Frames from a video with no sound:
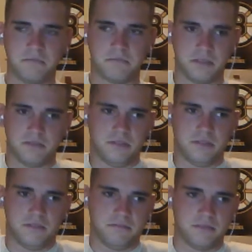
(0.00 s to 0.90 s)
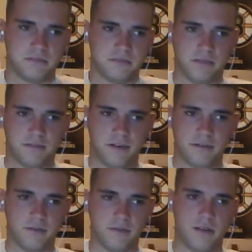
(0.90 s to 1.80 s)
My shooting is whatever. I
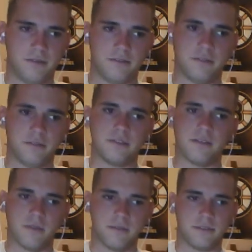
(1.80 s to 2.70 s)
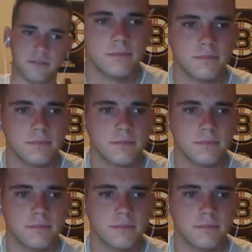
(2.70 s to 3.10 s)
don't even notice it when I'm shooting.